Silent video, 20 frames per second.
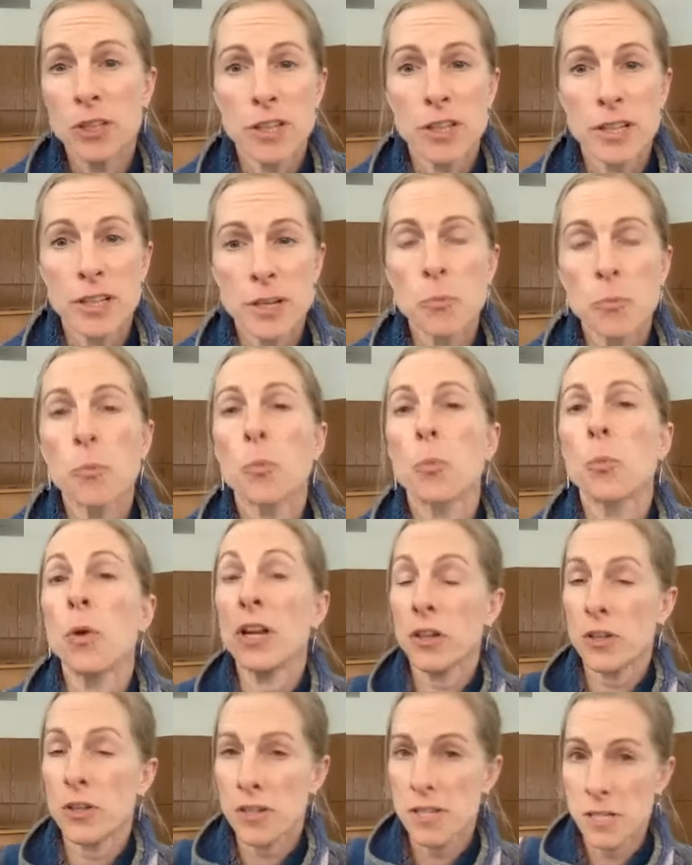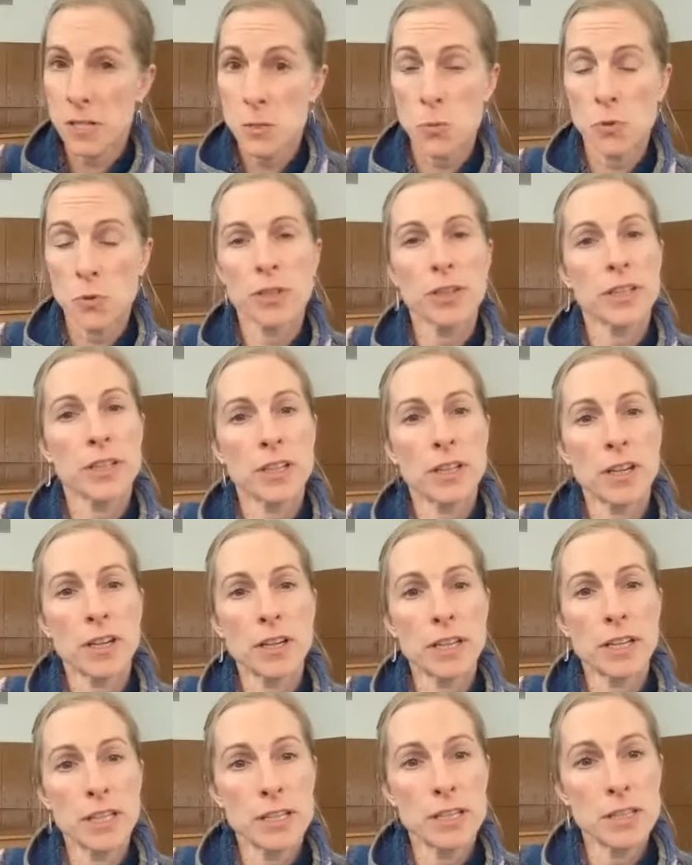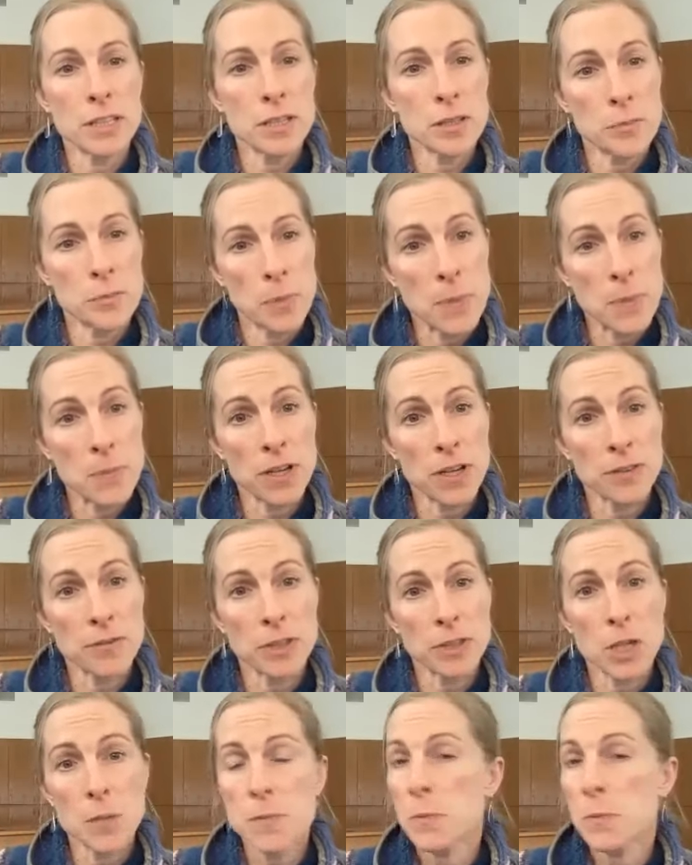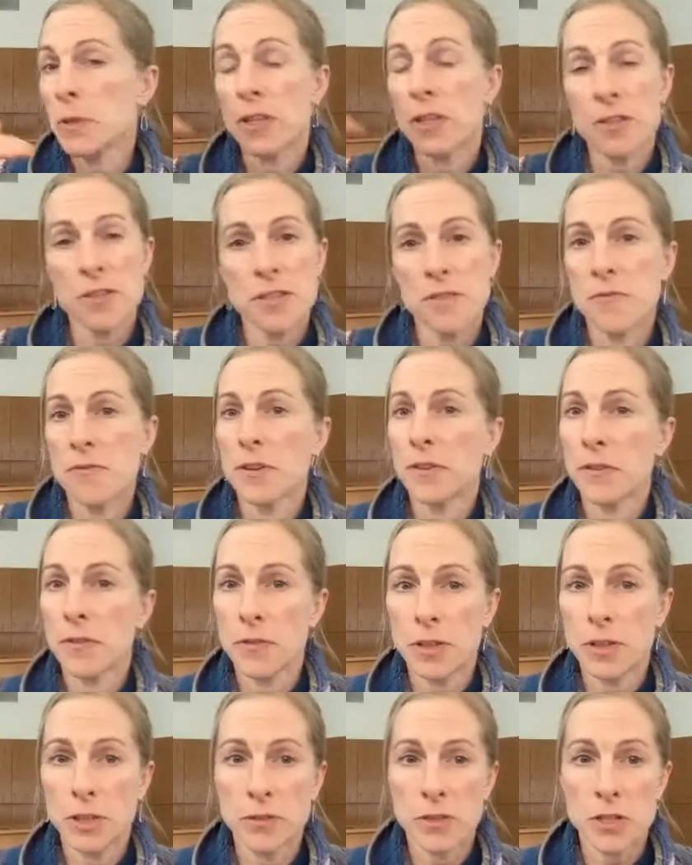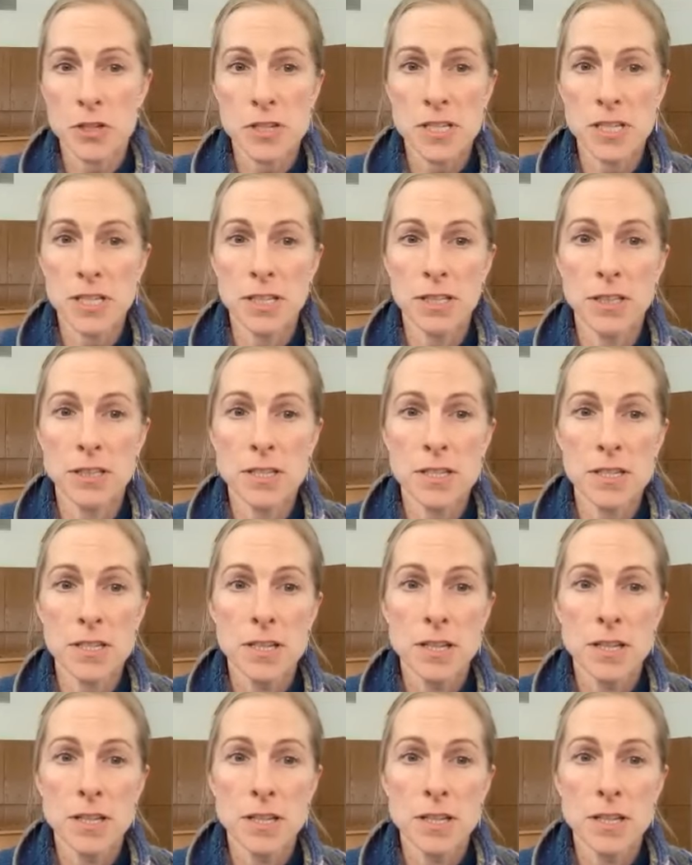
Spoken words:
and when our seeds were in the paper envelopes, we lost mm-hmm. all of our seeds.